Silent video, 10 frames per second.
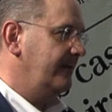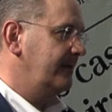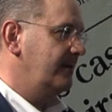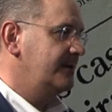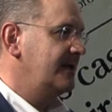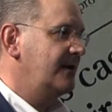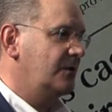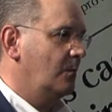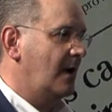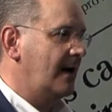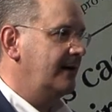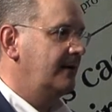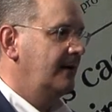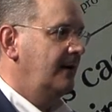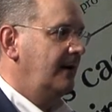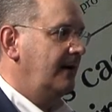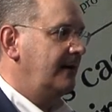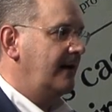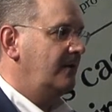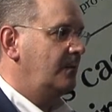health centers nationwide,
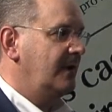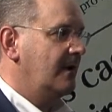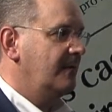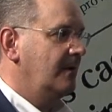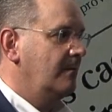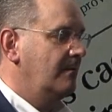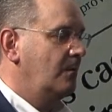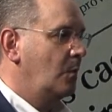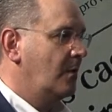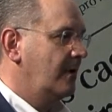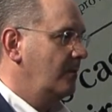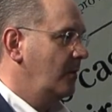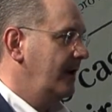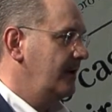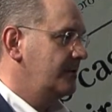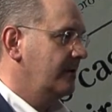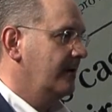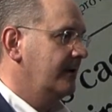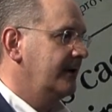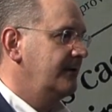and that is becoming more and more
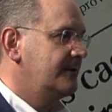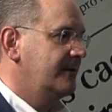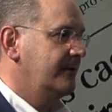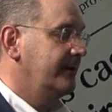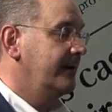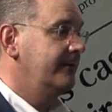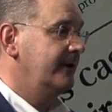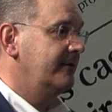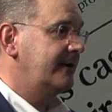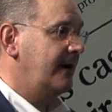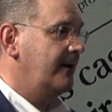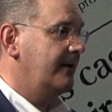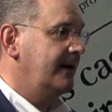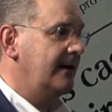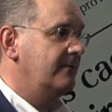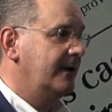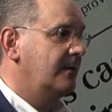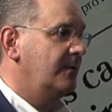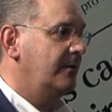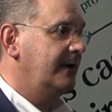integral into the delivery of care in every
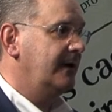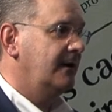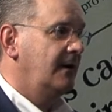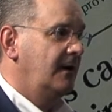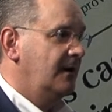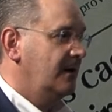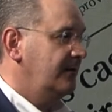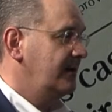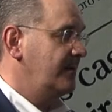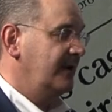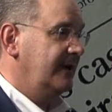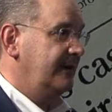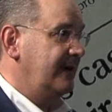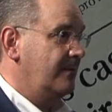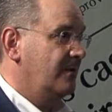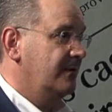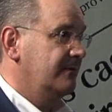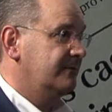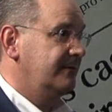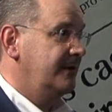community. Something in the neighborhood
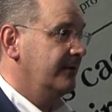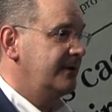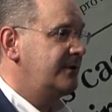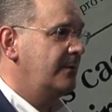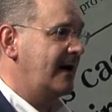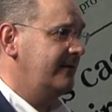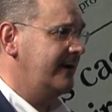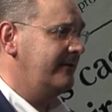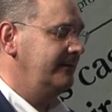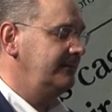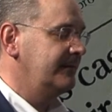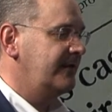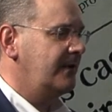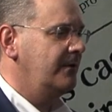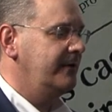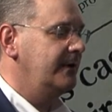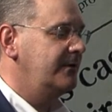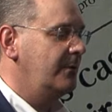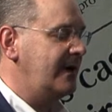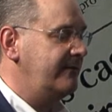of nearly 2 out of every
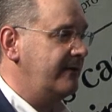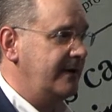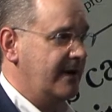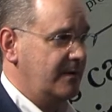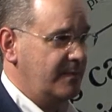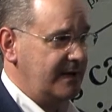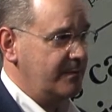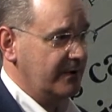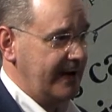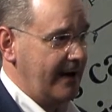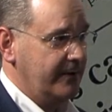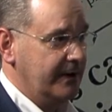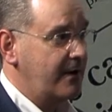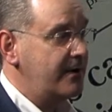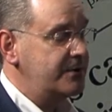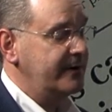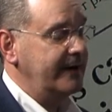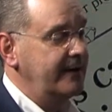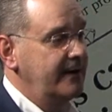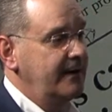2 out of every 9 people now in the
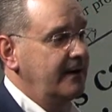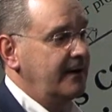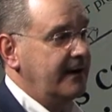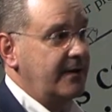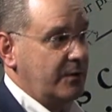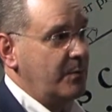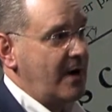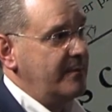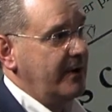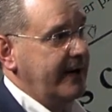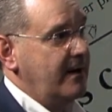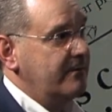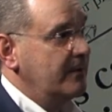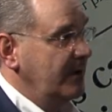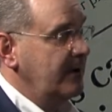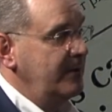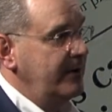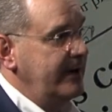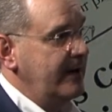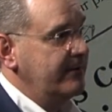country get their primary care from a
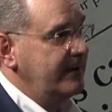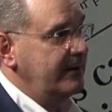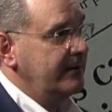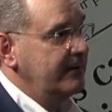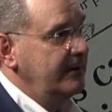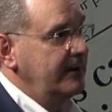community health center.